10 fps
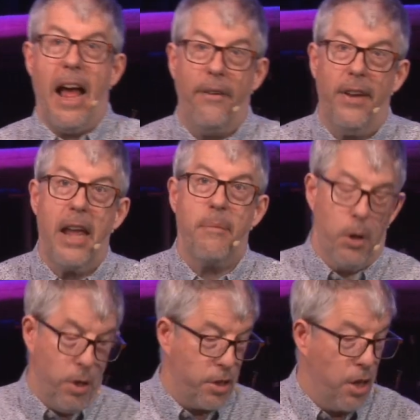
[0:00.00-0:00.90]
our
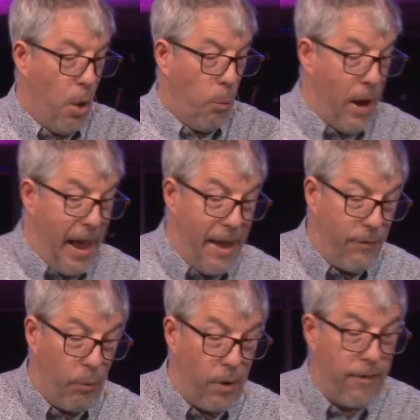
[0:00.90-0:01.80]
neighborhoods,
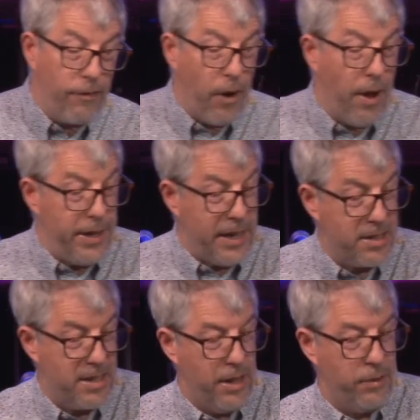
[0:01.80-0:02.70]
wherever we find
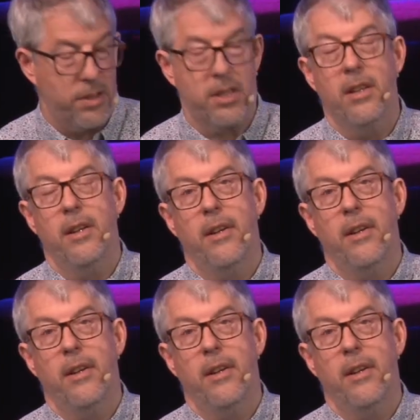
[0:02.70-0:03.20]
ourselves.